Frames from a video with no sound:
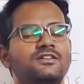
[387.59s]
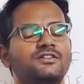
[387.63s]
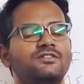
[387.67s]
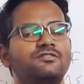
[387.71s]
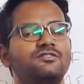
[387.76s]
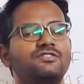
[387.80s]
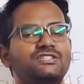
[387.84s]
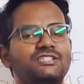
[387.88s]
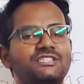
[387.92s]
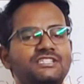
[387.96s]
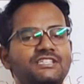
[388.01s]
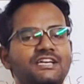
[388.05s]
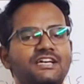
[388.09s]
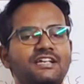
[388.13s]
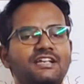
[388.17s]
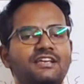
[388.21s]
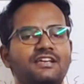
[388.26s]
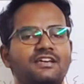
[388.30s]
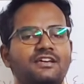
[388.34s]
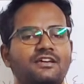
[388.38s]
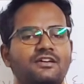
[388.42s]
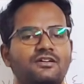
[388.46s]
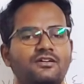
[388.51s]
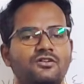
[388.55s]

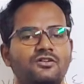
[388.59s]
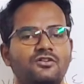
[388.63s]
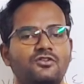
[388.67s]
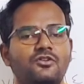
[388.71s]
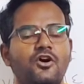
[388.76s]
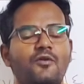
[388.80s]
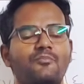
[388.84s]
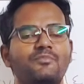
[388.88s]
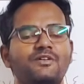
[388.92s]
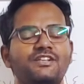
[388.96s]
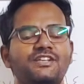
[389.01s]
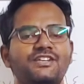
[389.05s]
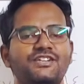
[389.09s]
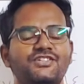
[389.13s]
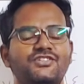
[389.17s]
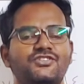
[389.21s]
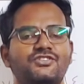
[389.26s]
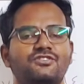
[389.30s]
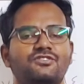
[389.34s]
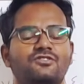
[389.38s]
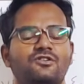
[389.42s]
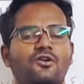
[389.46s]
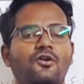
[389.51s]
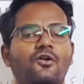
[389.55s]
DNA
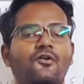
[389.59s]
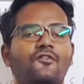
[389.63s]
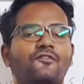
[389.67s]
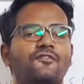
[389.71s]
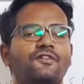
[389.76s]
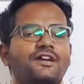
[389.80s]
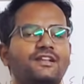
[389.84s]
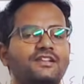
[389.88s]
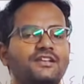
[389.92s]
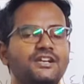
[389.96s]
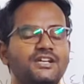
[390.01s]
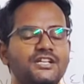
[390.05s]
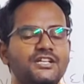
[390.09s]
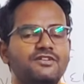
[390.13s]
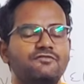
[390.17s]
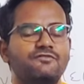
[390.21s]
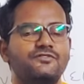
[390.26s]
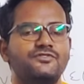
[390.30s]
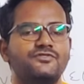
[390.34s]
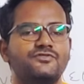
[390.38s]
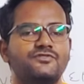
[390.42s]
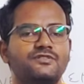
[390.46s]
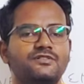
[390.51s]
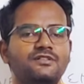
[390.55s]
combination of an
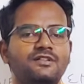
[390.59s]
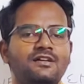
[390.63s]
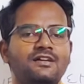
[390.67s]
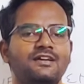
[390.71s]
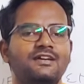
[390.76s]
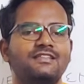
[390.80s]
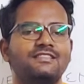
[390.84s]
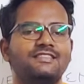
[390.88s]
individual